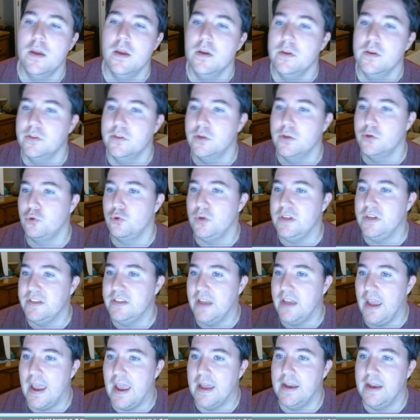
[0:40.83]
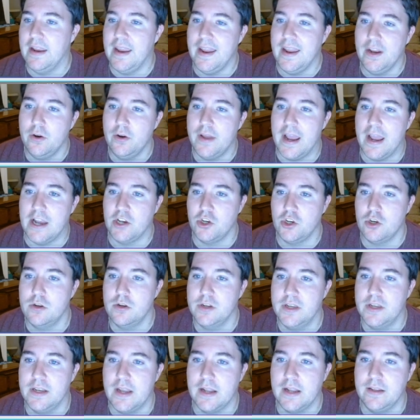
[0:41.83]
So Streets Ahead. International
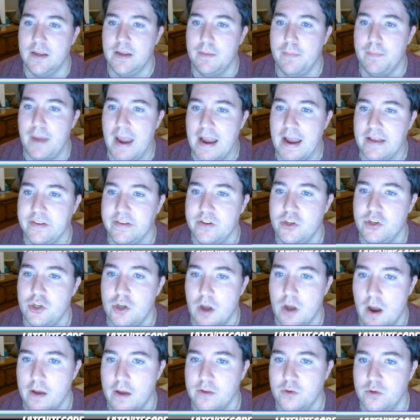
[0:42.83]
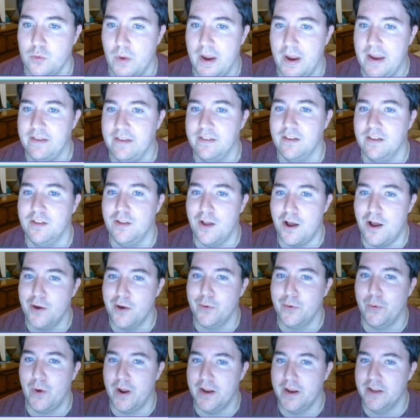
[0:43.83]
Connecting Passage Causeway is a long
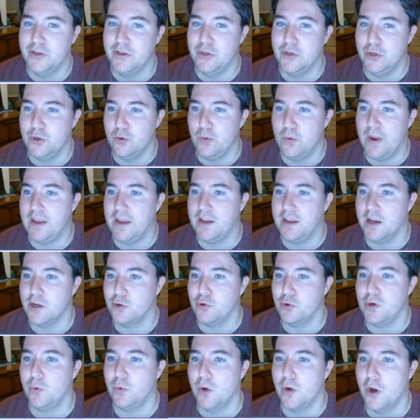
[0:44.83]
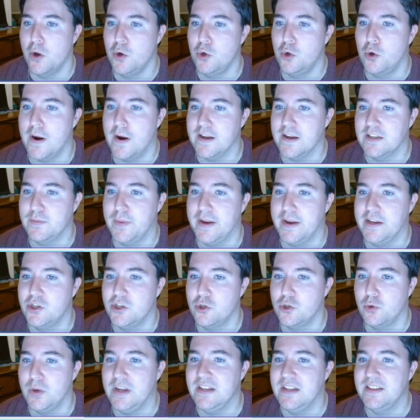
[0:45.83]
rutted two-way country road crossed by
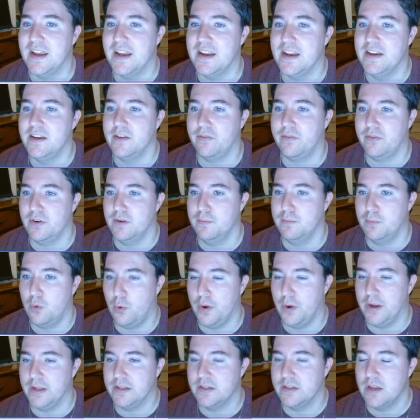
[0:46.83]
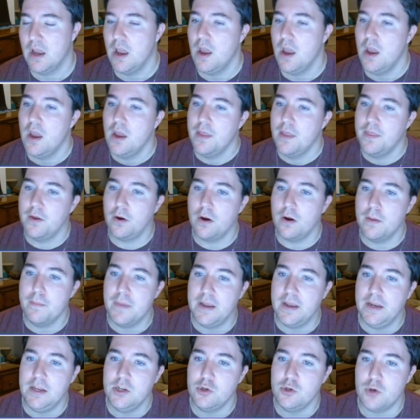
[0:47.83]
streets at different points. There are
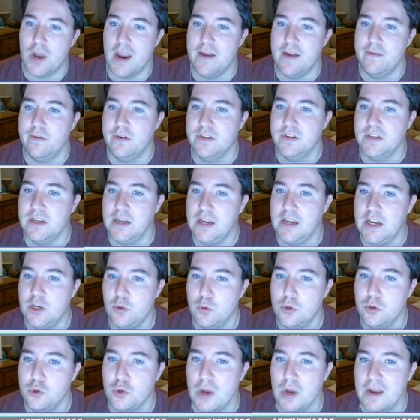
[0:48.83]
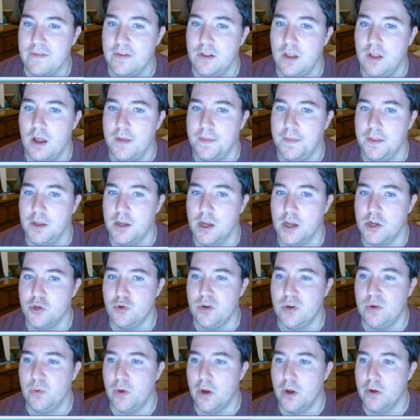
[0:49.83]
many drivers and each will drive along the
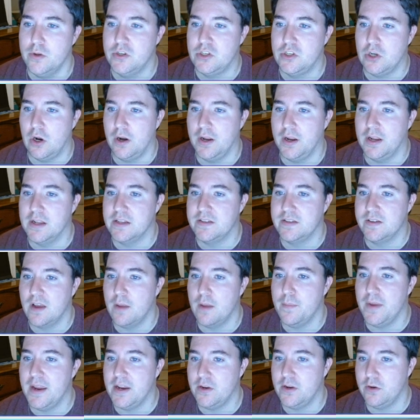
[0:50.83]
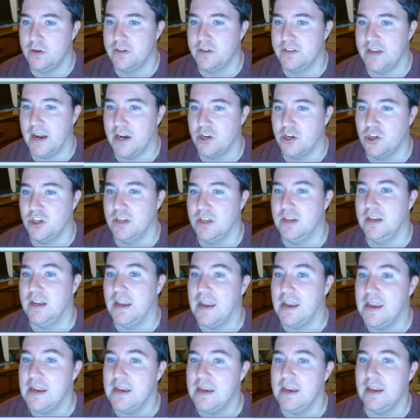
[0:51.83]
country road starting at some intersection and
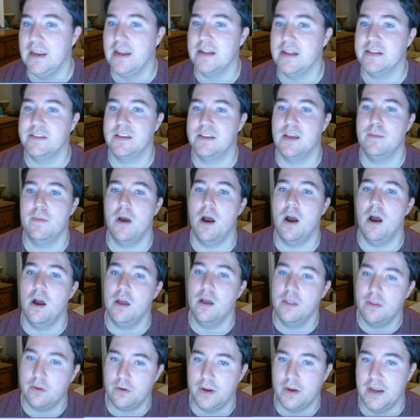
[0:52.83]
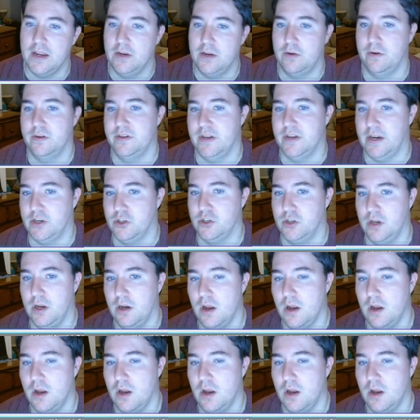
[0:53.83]
ending at some other intersection.